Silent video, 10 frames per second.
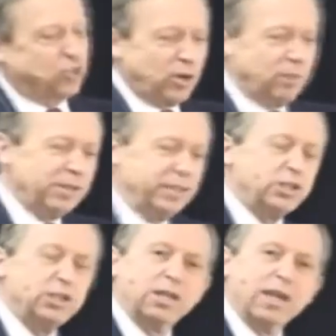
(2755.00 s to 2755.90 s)
The trouble
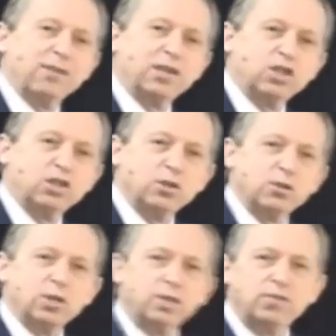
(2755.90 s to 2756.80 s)
is the evidence
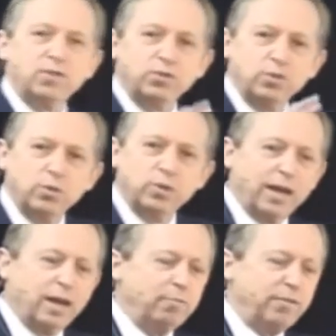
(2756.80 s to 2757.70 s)
shows that if you do
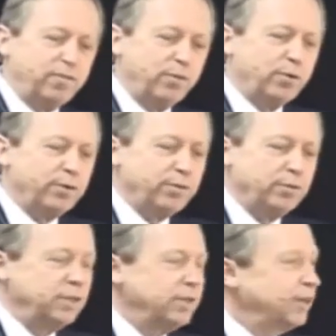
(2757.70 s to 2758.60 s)
that before
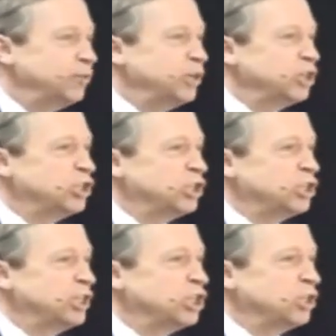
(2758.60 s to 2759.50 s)
39 weeks
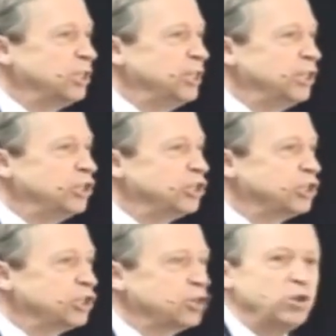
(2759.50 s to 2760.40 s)
gestational age,
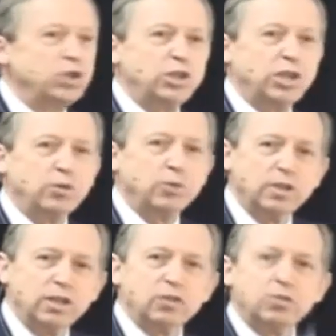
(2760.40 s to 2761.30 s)
it's associated
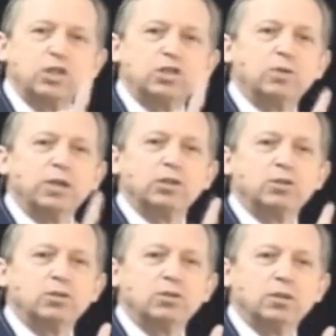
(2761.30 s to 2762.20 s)
with increased
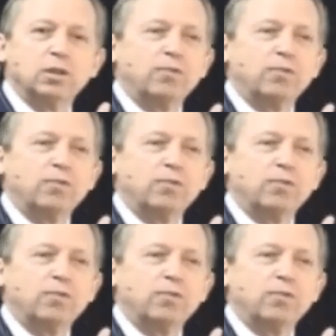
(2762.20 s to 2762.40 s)
rates